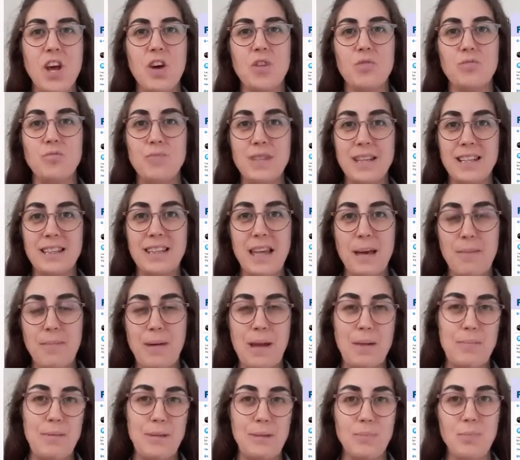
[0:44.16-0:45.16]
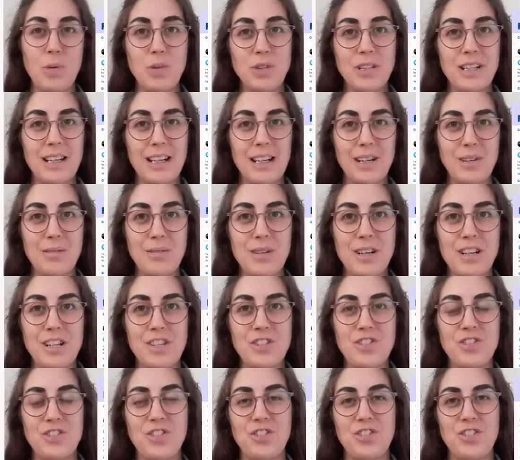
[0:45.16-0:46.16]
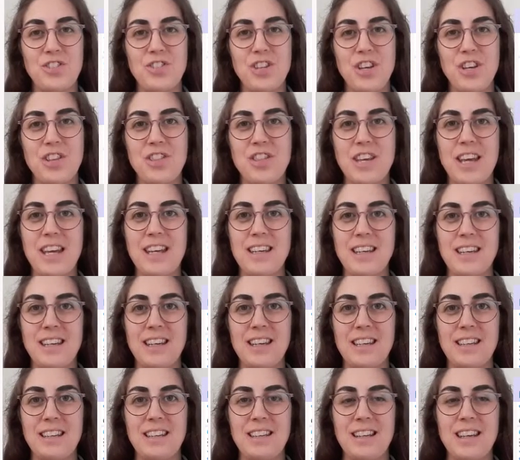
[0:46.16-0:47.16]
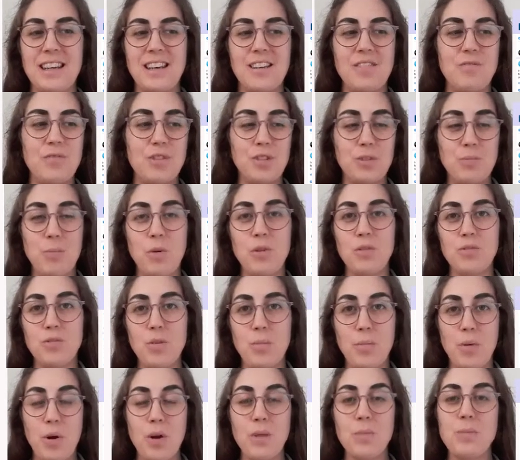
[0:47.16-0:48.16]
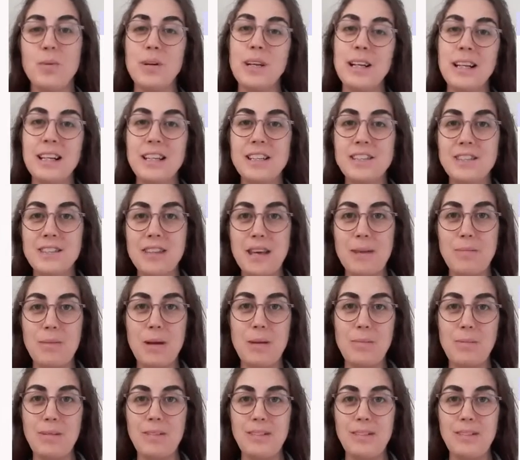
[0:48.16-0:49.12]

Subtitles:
read their baby's body language so that they can respond appropriately to their baby's